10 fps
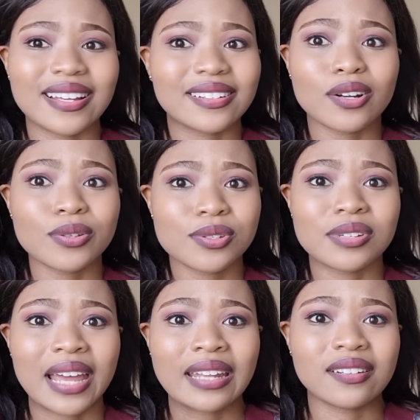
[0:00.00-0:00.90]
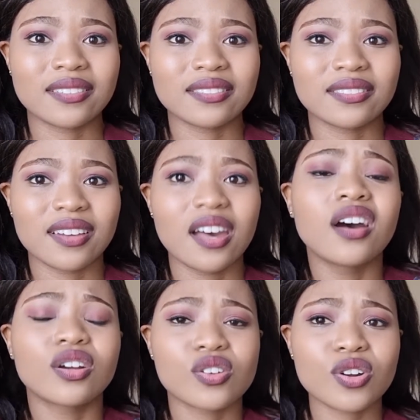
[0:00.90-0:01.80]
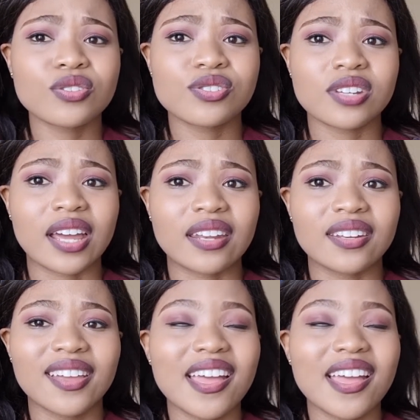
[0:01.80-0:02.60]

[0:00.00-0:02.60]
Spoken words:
close to none. Close to none.